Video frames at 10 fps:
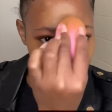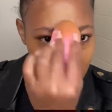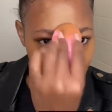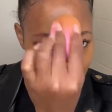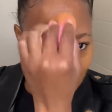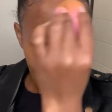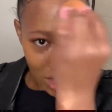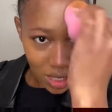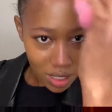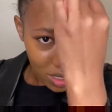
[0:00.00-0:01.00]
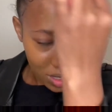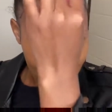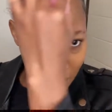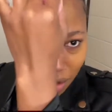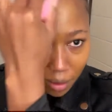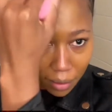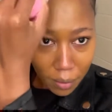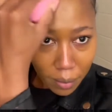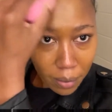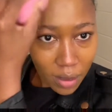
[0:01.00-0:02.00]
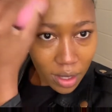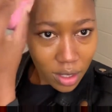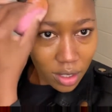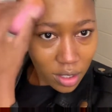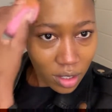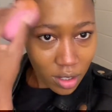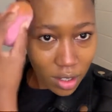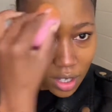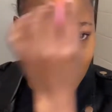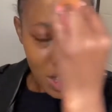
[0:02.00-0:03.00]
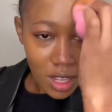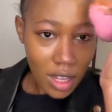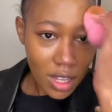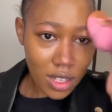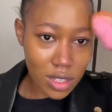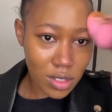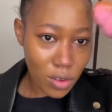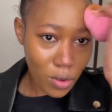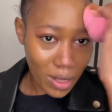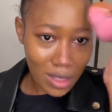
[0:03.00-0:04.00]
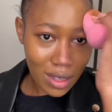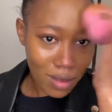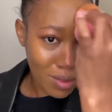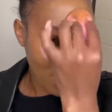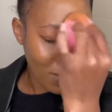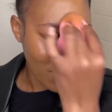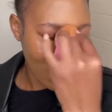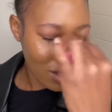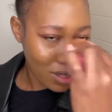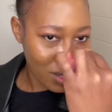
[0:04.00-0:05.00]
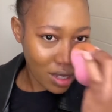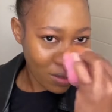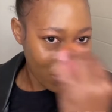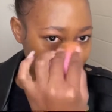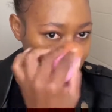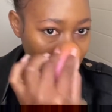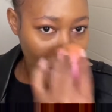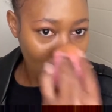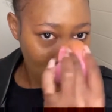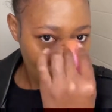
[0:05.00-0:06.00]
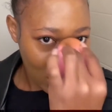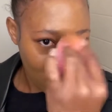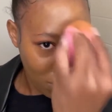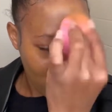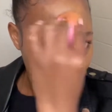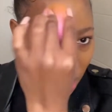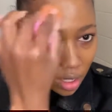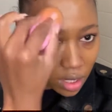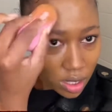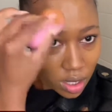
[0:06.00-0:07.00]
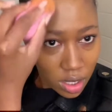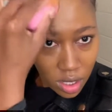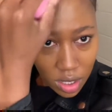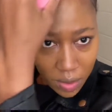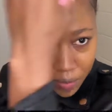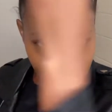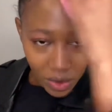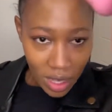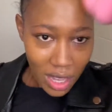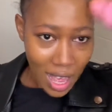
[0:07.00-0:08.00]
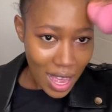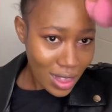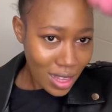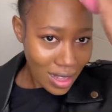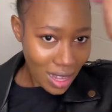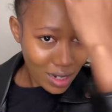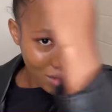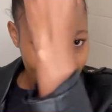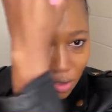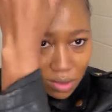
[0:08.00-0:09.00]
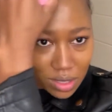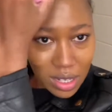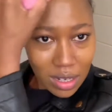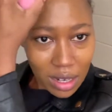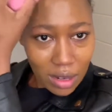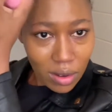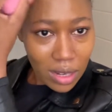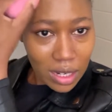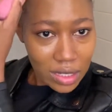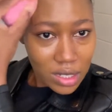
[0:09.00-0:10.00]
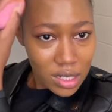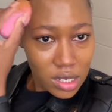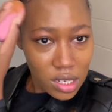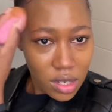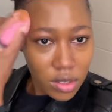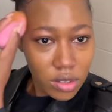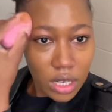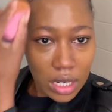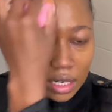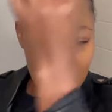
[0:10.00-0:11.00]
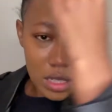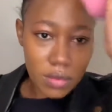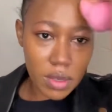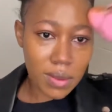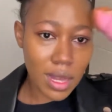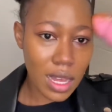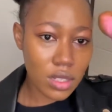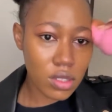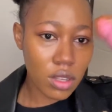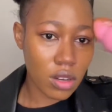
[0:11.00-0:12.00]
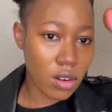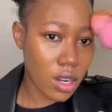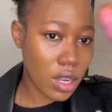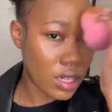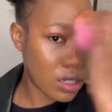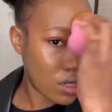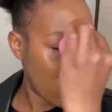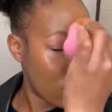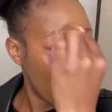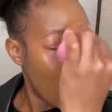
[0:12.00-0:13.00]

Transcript: take time. You know, because you're one thing about brows, they will take time. Okay, yeah, I think the undertones are like quite red. Maybe I took a wrong undertone